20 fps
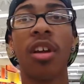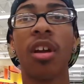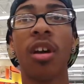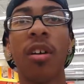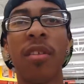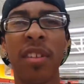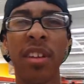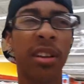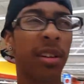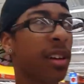
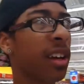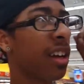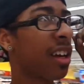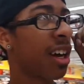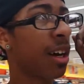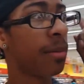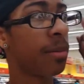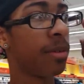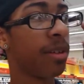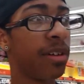hopefully I don't get
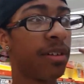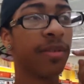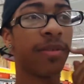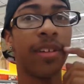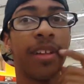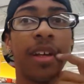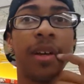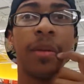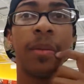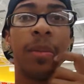copyrighted for
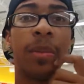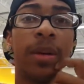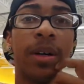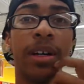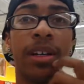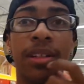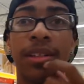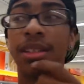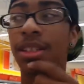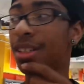that.
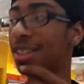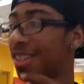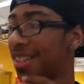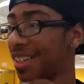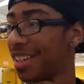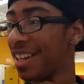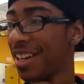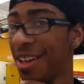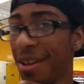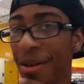
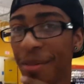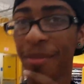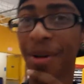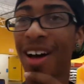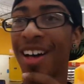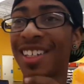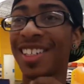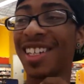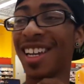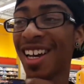
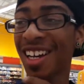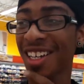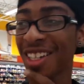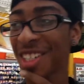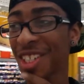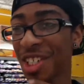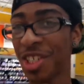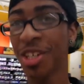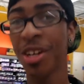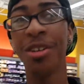But it's not
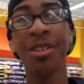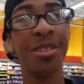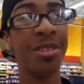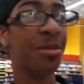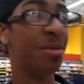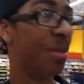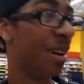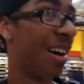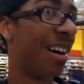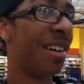gonna show you,
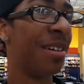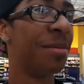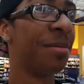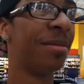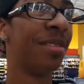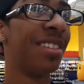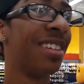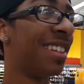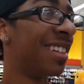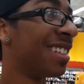Mom.
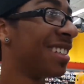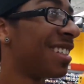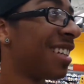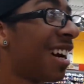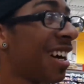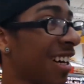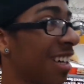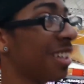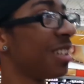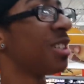It's
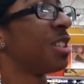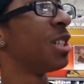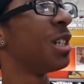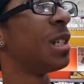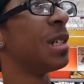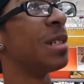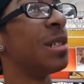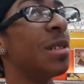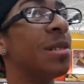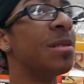not gonna
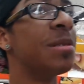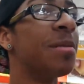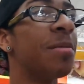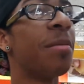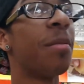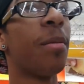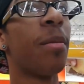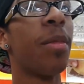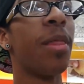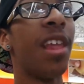show you.
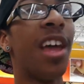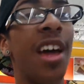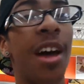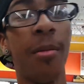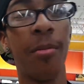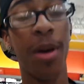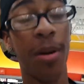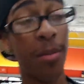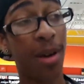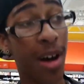
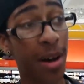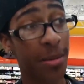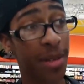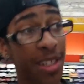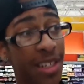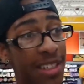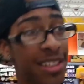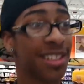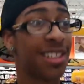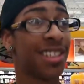My mom
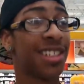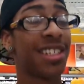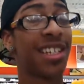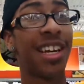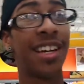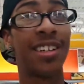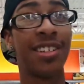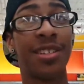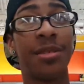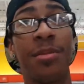is
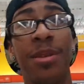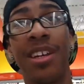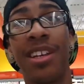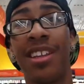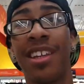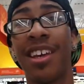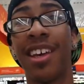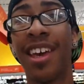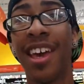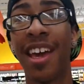scared to be
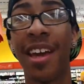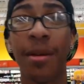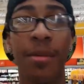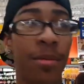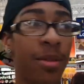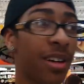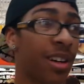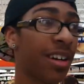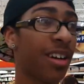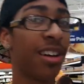in the
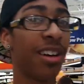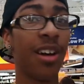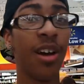camera.